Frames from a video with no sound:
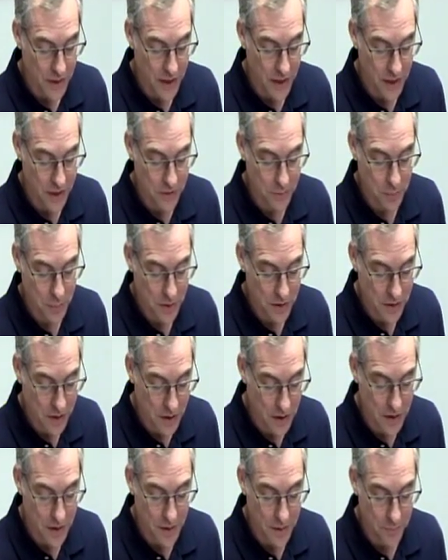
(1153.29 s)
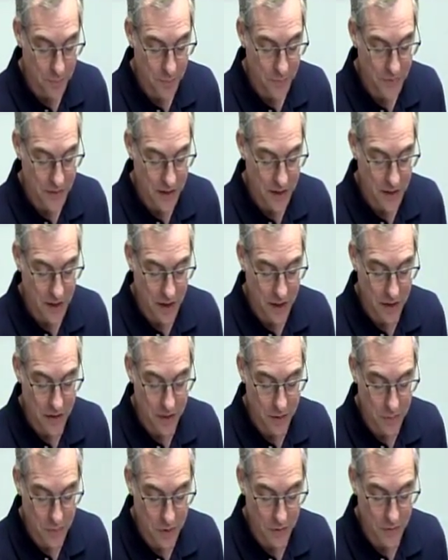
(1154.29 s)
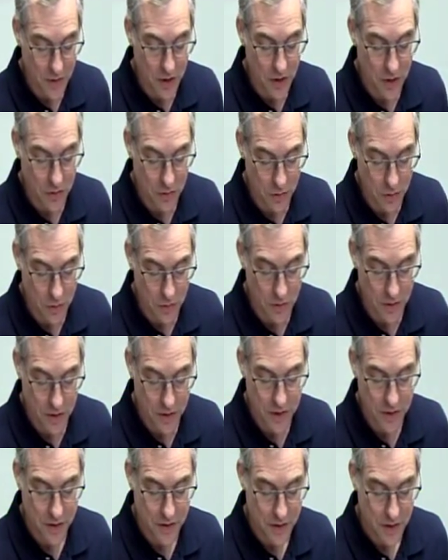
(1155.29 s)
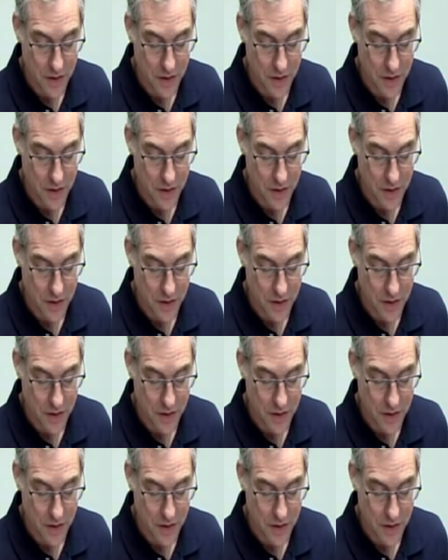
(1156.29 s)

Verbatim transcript: has become the kingdoms of our Lord